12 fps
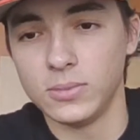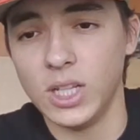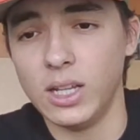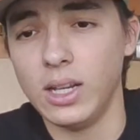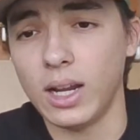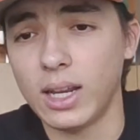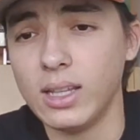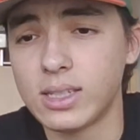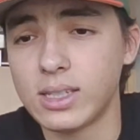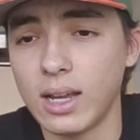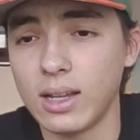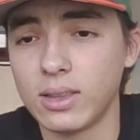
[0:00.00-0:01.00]
And yeah, Canes
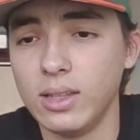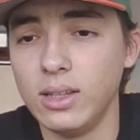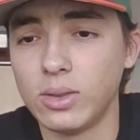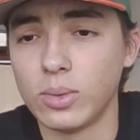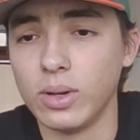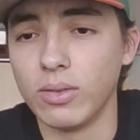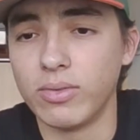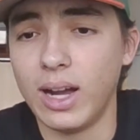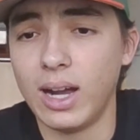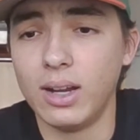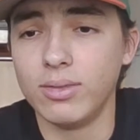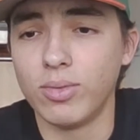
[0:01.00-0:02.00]
Cat Heat
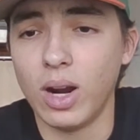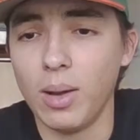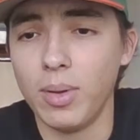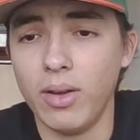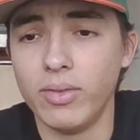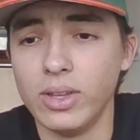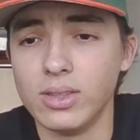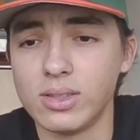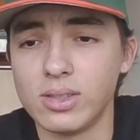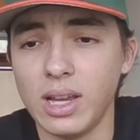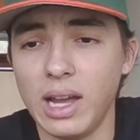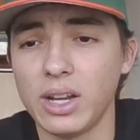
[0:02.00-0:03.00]
305, Rob
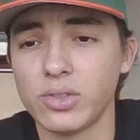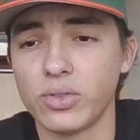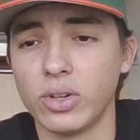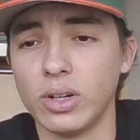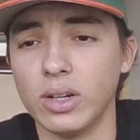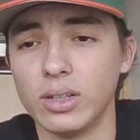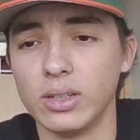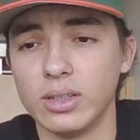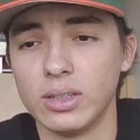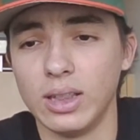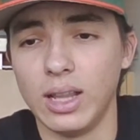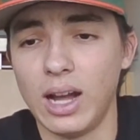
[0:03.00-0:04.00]
Evans, Ashford,
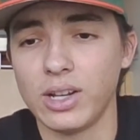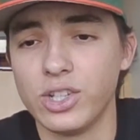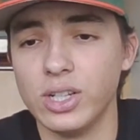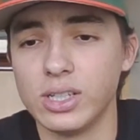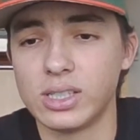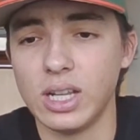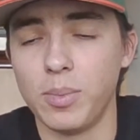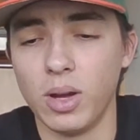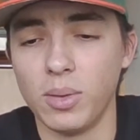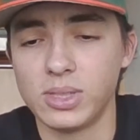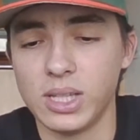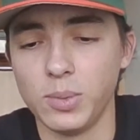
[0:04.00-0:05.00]
Lachi to step
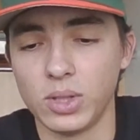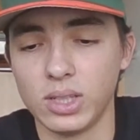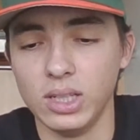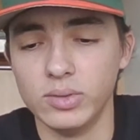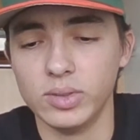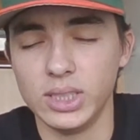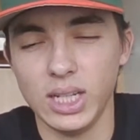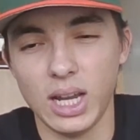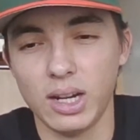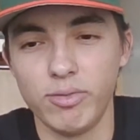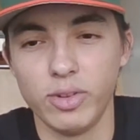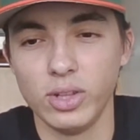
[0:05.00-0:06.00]
up. Same with Cleveland. Yeah,
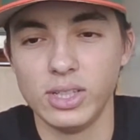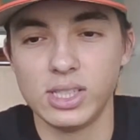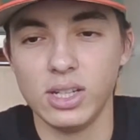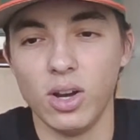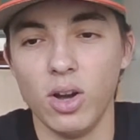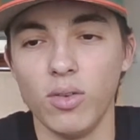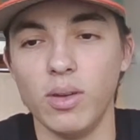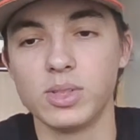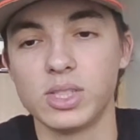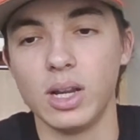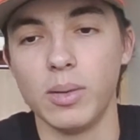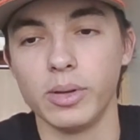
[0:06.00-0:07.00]
I could fully see all of them
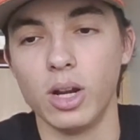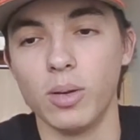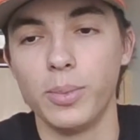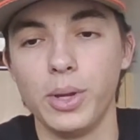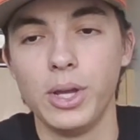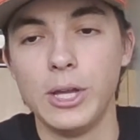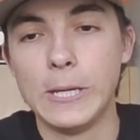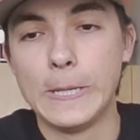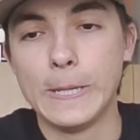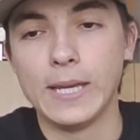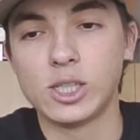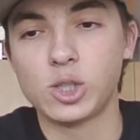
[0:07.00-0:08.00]
stepping up,
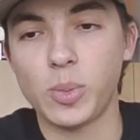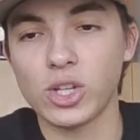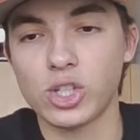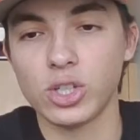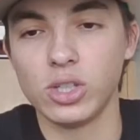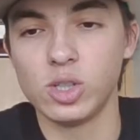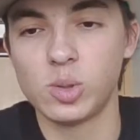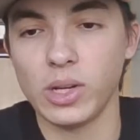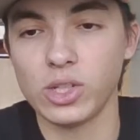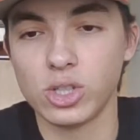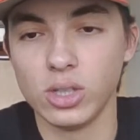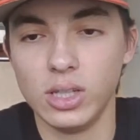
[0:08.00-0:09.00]
especially
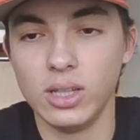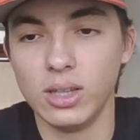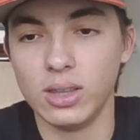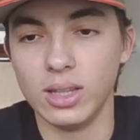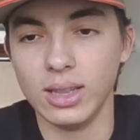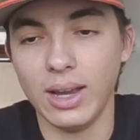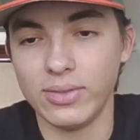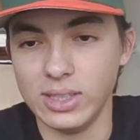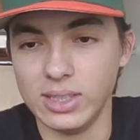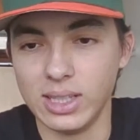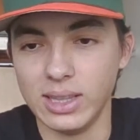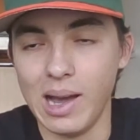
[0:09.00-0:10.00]
the
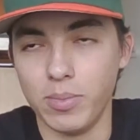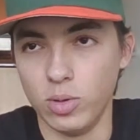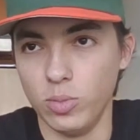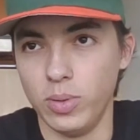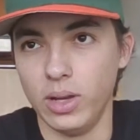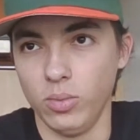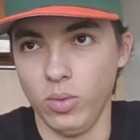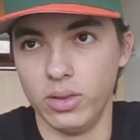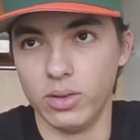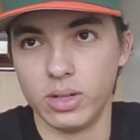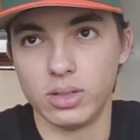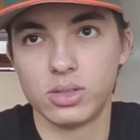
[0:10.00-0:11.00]
lefties in that bullpen,
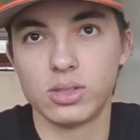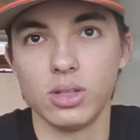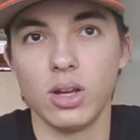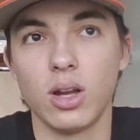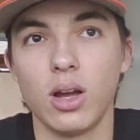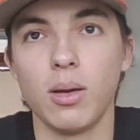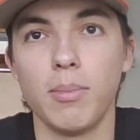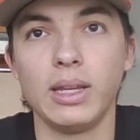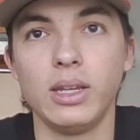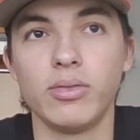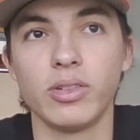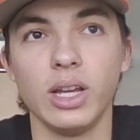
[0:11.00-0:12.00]
whether it's
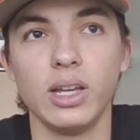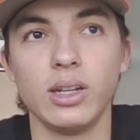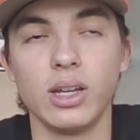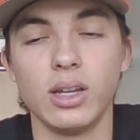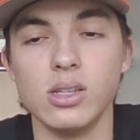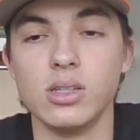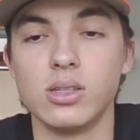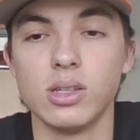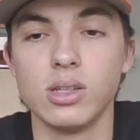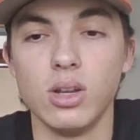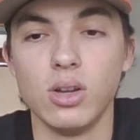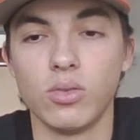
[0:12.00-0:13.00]
Mikey Fernandez,
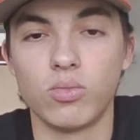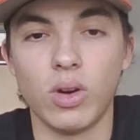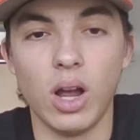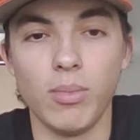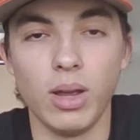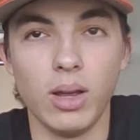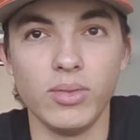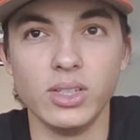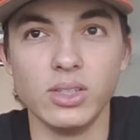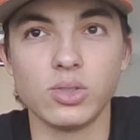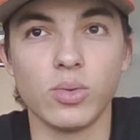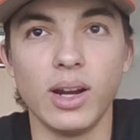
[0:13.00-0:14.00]
Rob
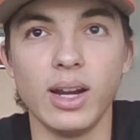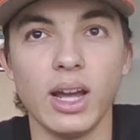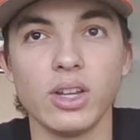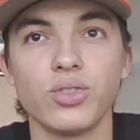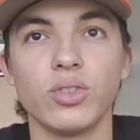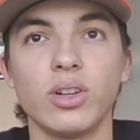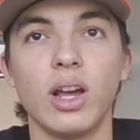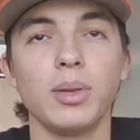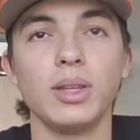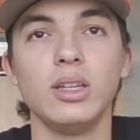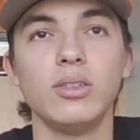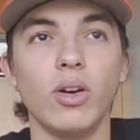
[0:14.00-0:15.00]
Evans, Ryan Ashford. I
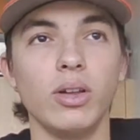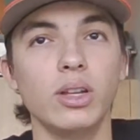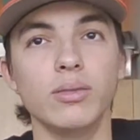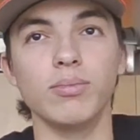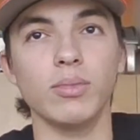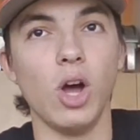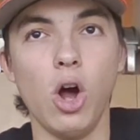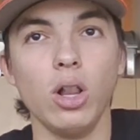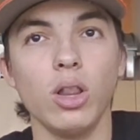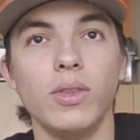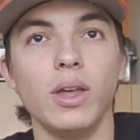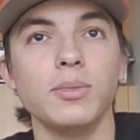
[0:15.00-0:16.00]
believe in
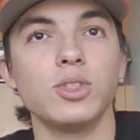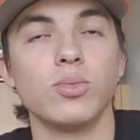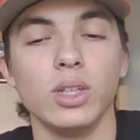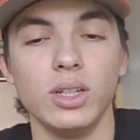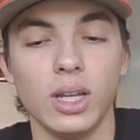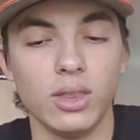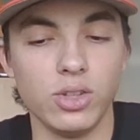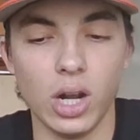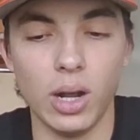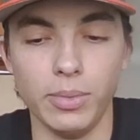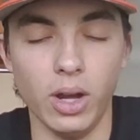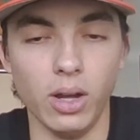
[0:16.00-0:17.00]
all of them to really get the
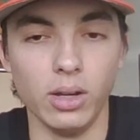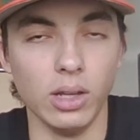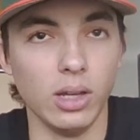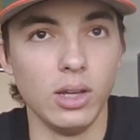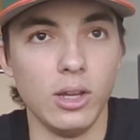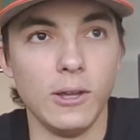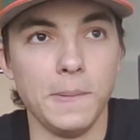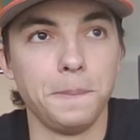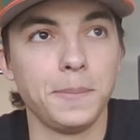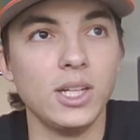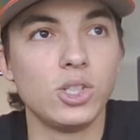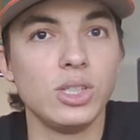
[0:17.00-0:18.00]
job done.
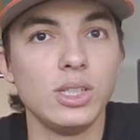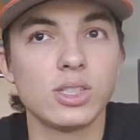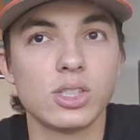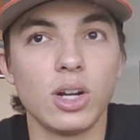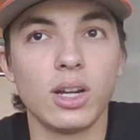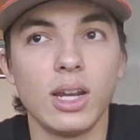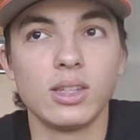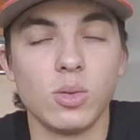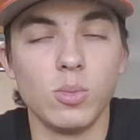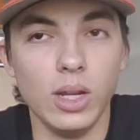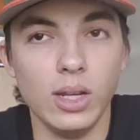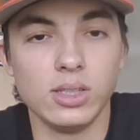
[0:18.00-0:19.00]
They just need to start getting
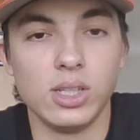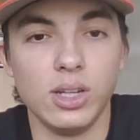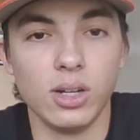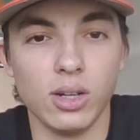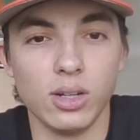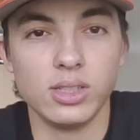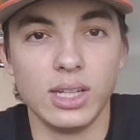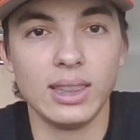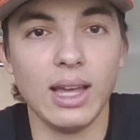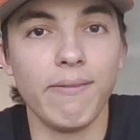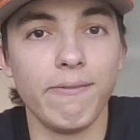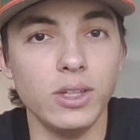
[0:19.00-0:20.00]
some innings here to get
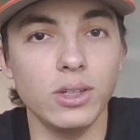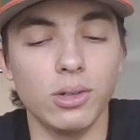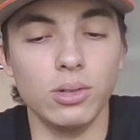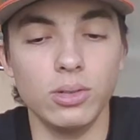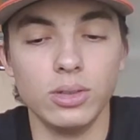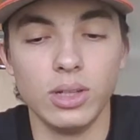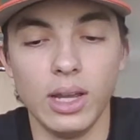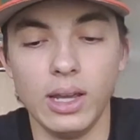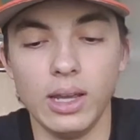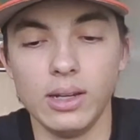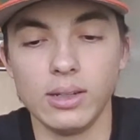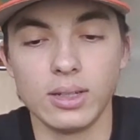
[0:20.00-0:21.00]
that feel.
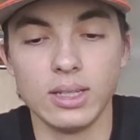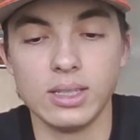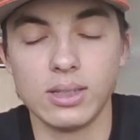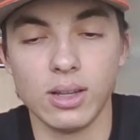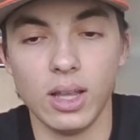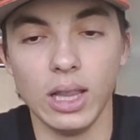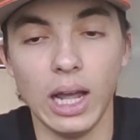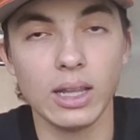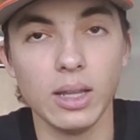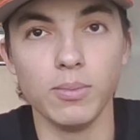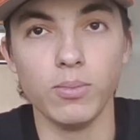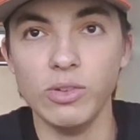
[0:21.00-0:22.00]
And because a lot of
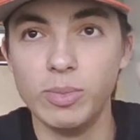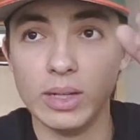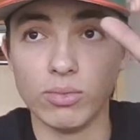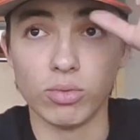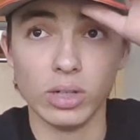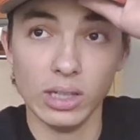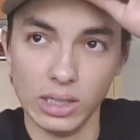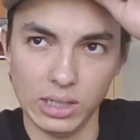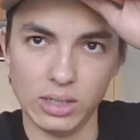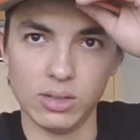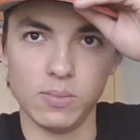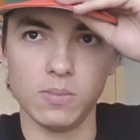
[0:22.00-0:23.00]
them, we've been
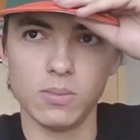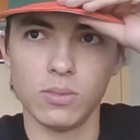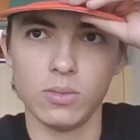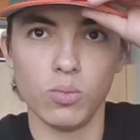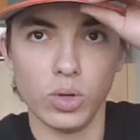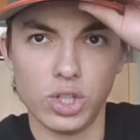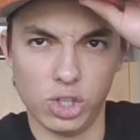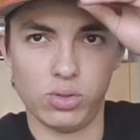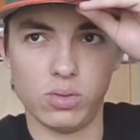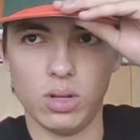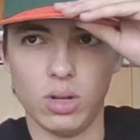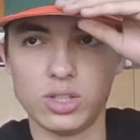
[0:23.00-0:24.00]
really,
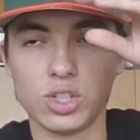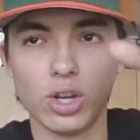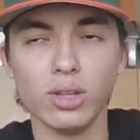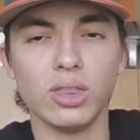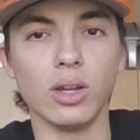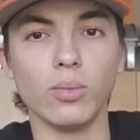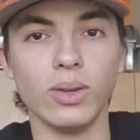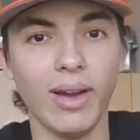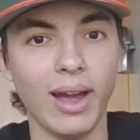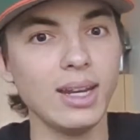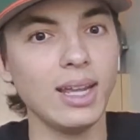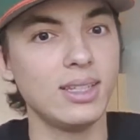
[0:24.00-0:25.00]
it's a good thing. We've
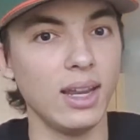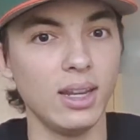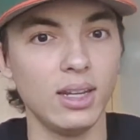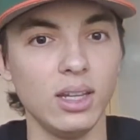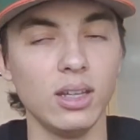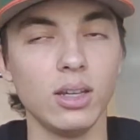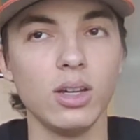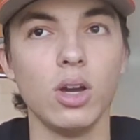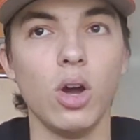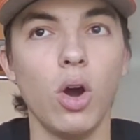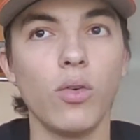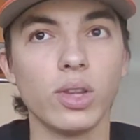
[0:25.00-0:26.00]
had an identity
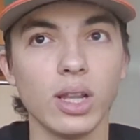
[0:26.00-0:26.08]
over